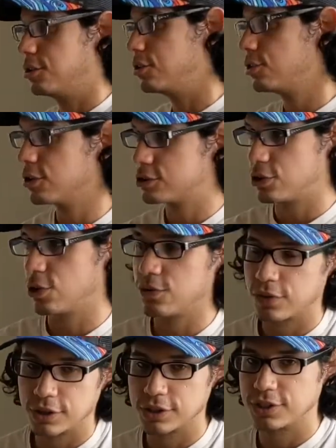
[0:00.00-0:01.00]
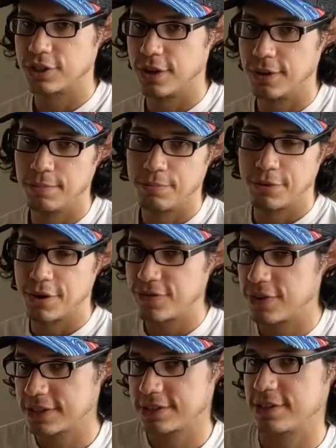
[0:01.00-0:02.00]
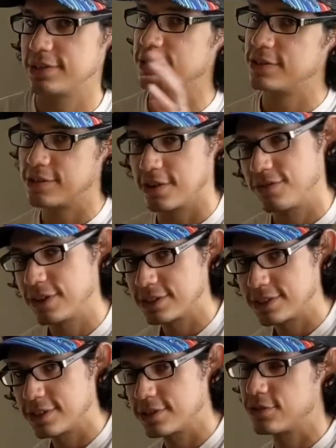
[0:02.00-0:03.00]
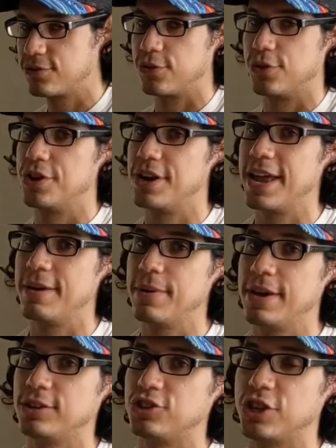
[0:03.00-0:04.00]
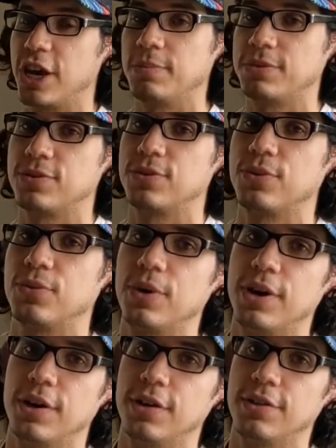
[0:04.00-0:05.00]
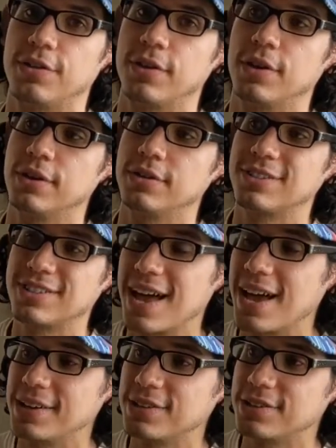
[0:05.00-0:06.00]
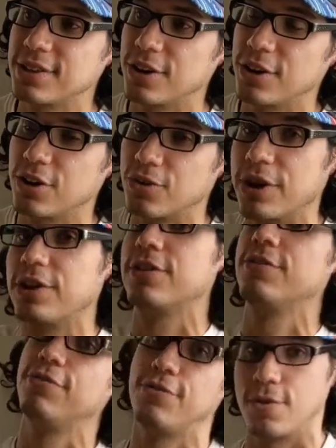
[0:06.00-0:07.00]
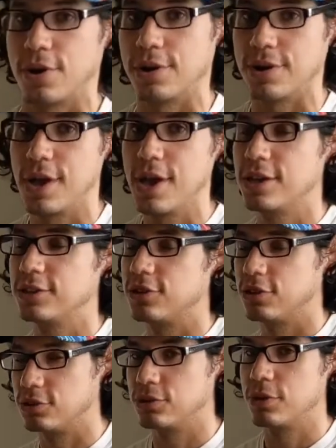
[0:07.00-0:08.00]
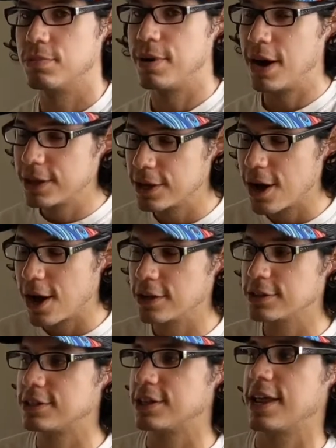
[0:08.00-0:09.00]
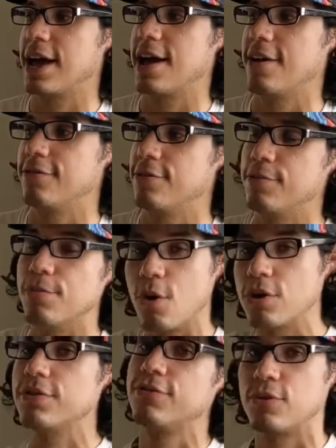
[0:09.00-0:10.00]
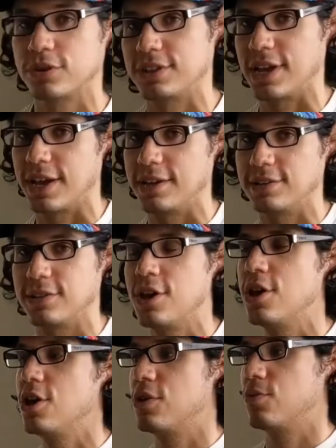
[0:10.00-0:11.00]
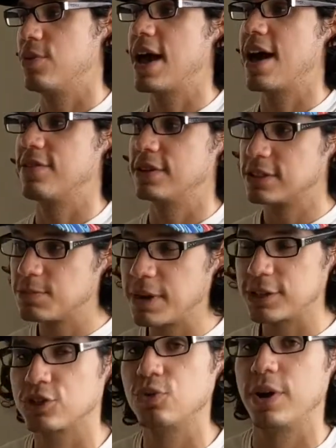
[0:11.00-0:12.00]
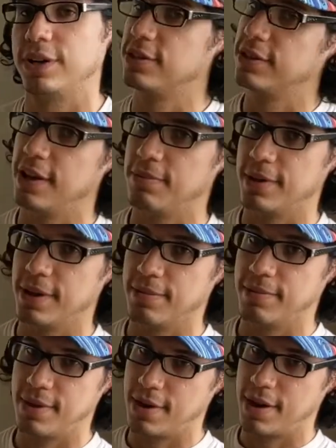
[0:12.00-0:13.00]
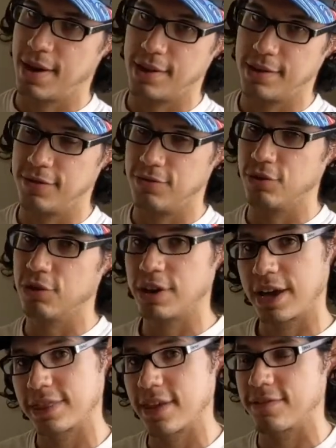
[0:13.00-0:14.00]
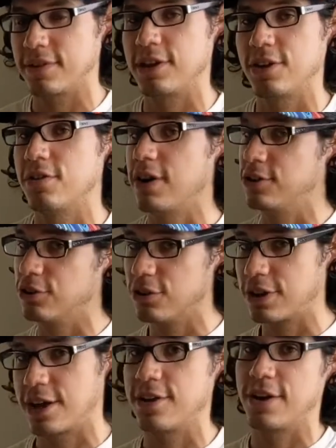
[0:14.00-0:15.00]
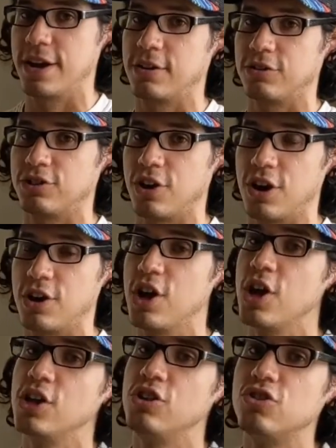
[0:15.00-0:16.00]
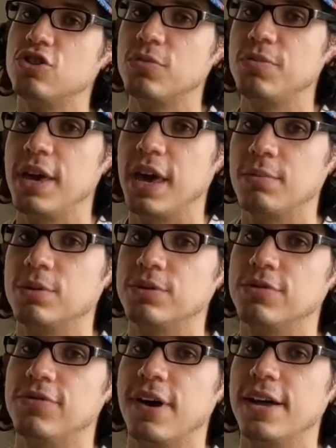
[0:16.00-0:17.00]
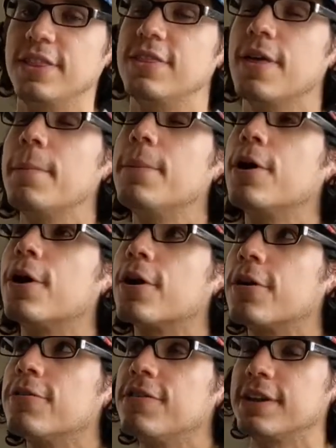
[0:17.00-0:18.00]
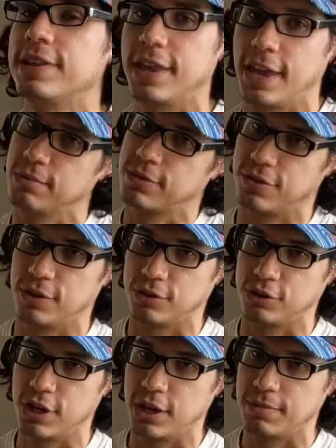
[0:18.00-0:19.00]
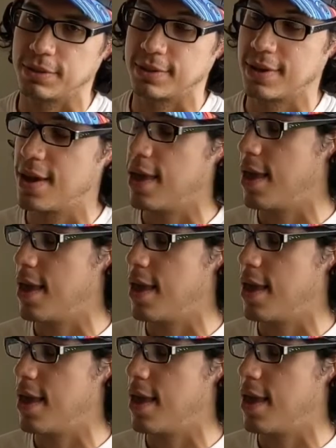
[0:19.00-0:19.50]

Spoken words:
looked over some prefixes and suffixes for naming shapes with sides that are greater than 4. So polygons that have more than 4 sides, we have a special way to name them. And if you look at that video and you look at your anchor chart, you should be able to find the perfect names for those shapes.